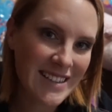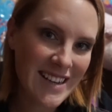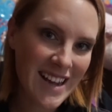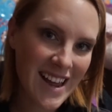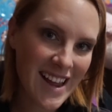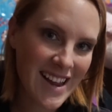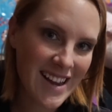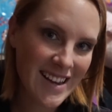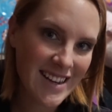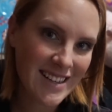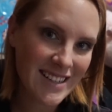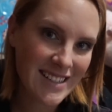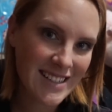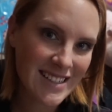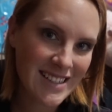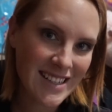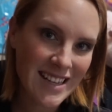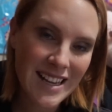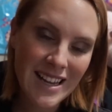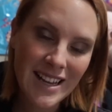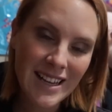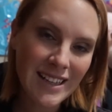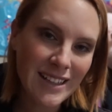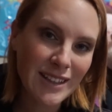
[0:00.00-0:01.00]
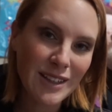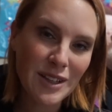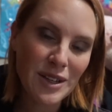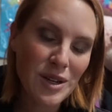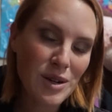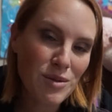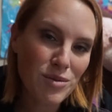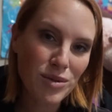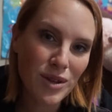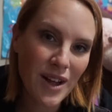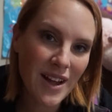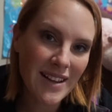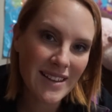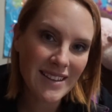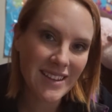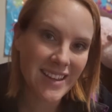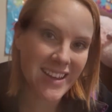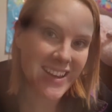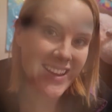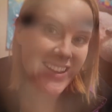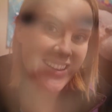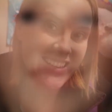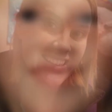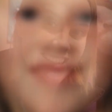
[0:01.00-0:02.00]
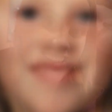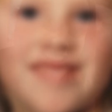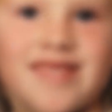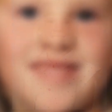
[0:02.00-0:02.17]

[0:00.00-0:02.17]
days. Little Blonde Liz